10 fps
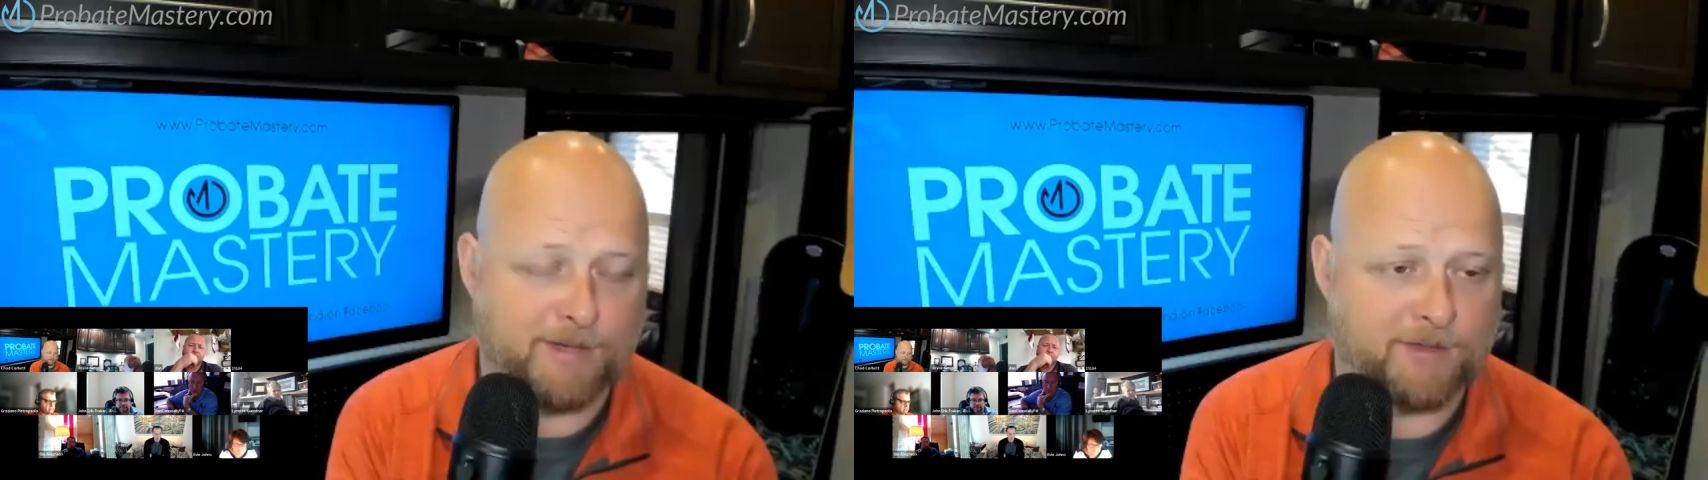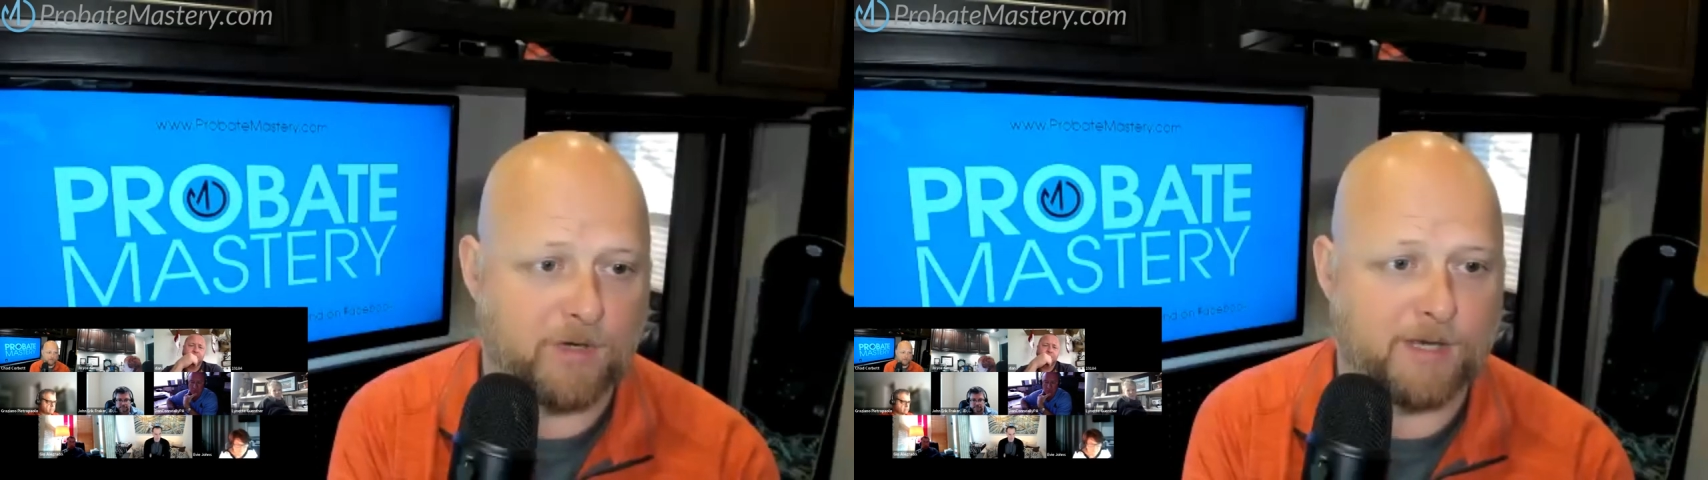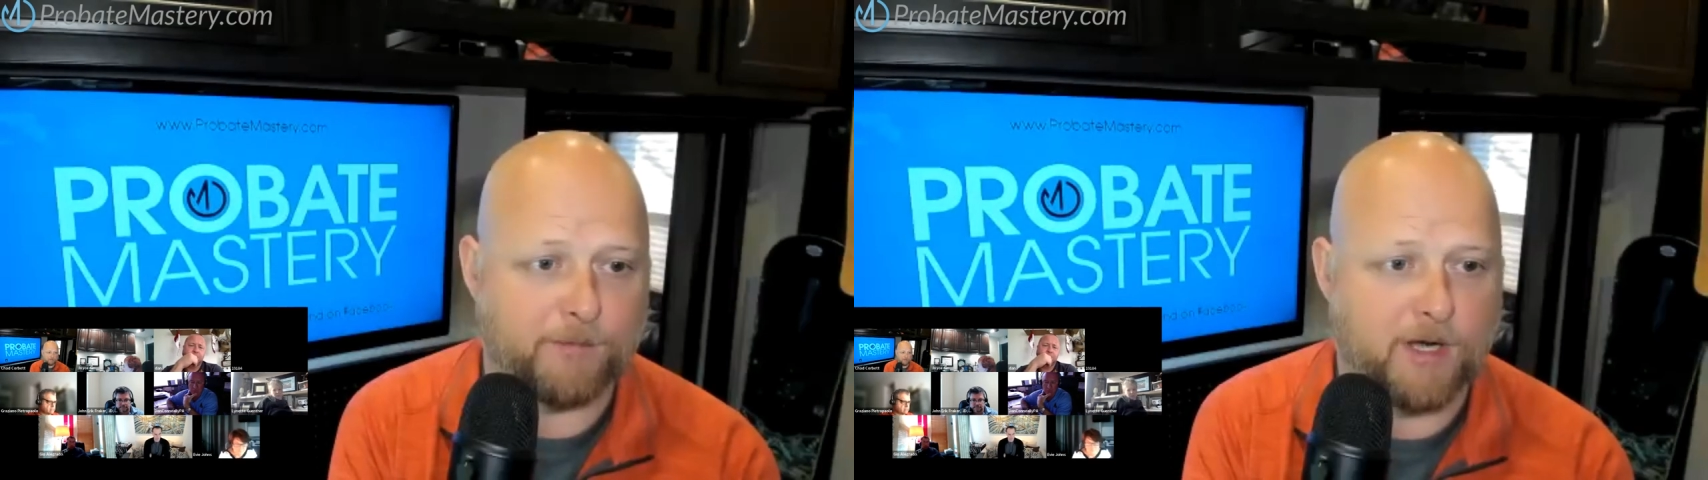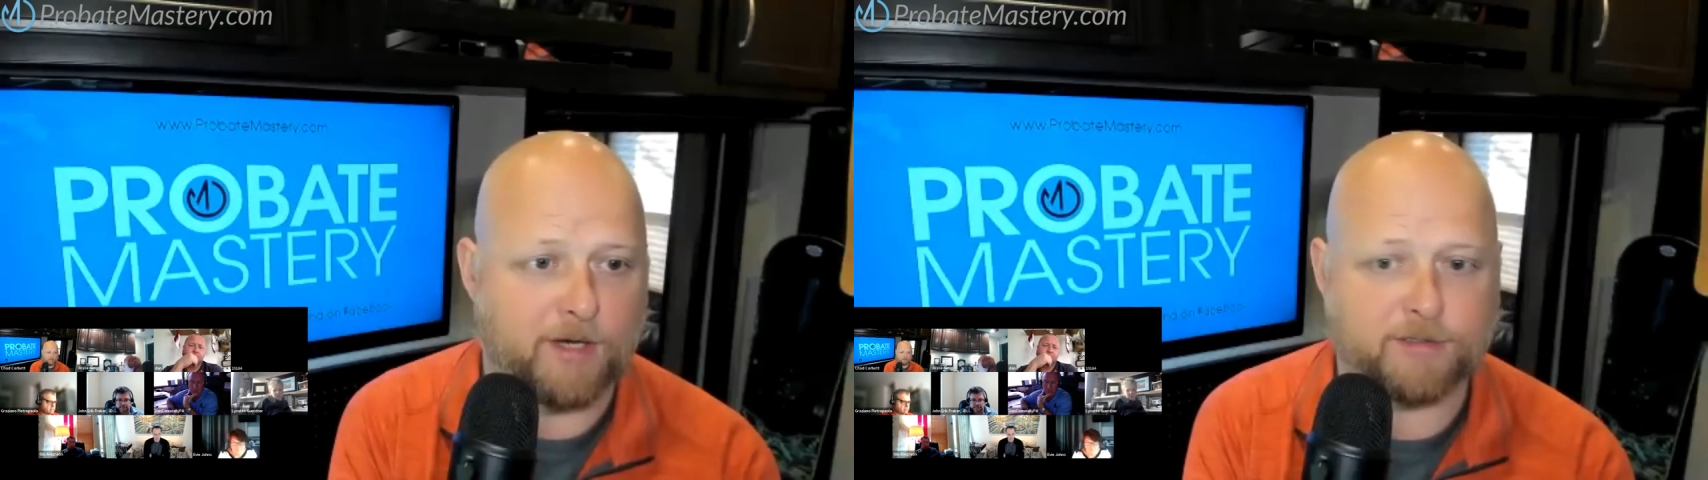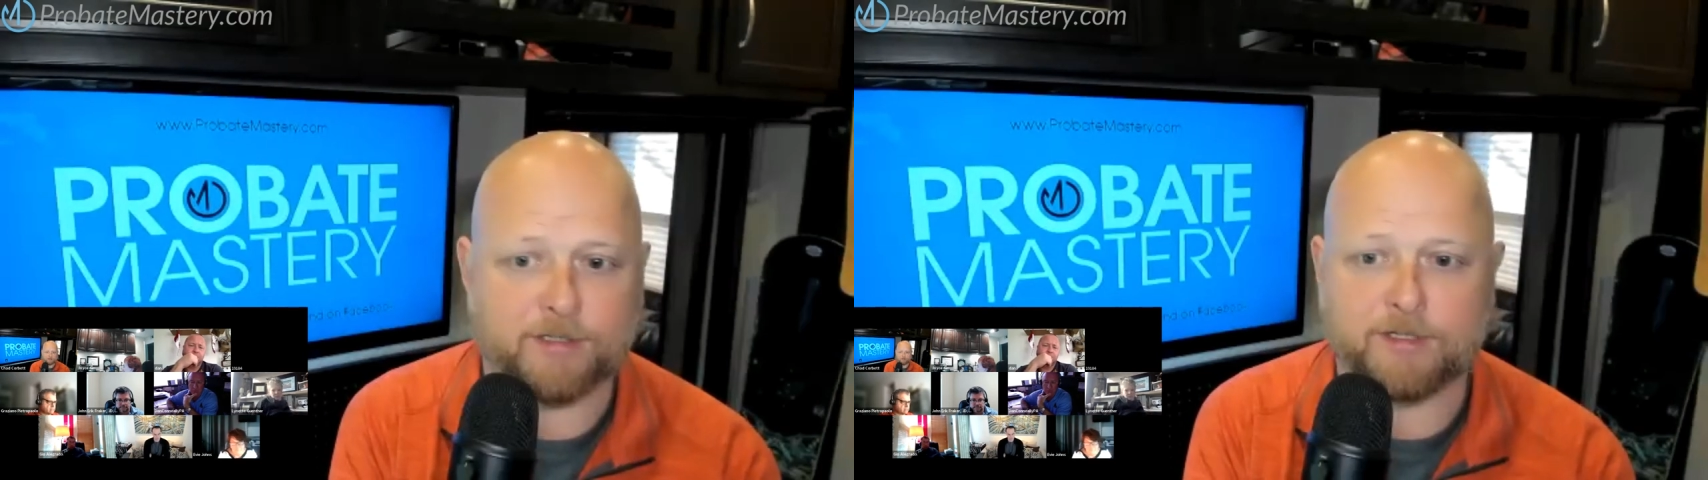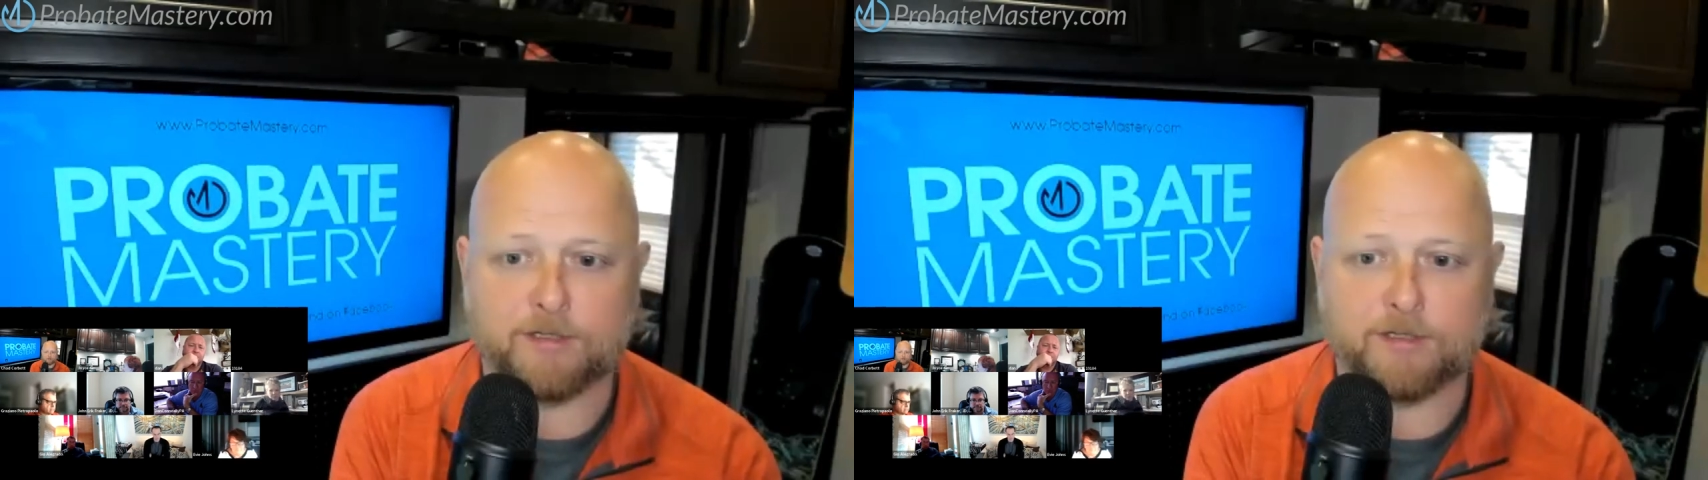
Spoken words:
That's why I'm cautioning